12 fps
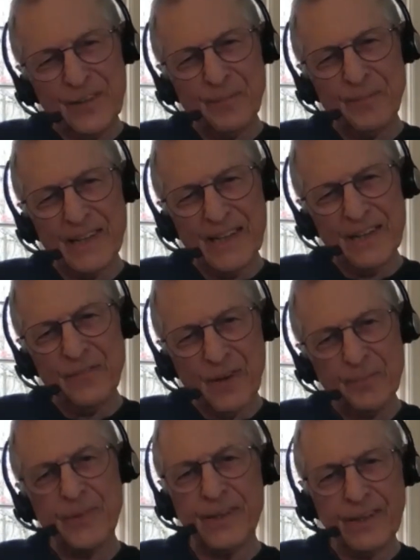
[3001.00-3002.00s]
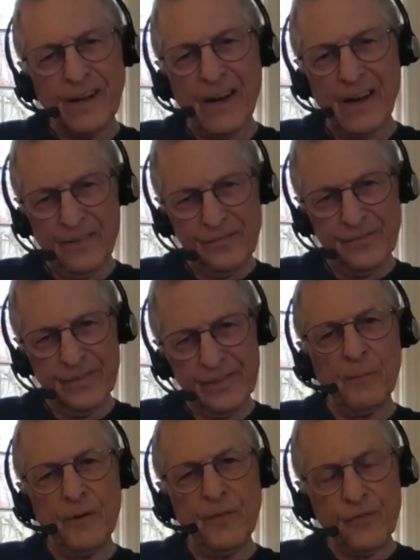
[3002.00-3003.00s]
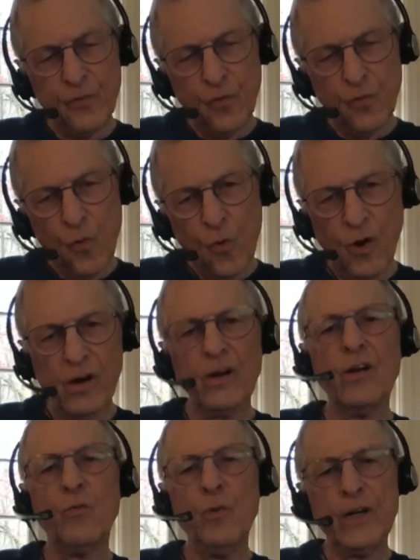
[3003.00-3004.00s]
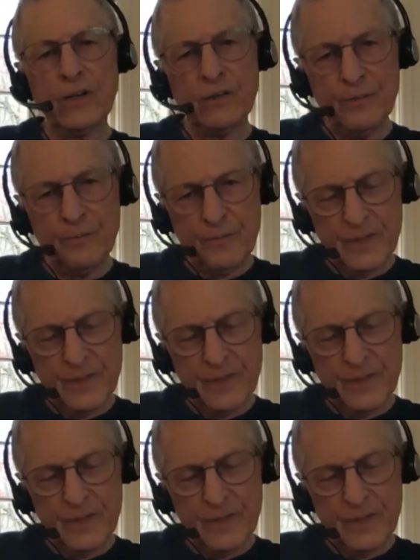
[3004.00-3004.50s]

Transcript: him to give up the knife before we could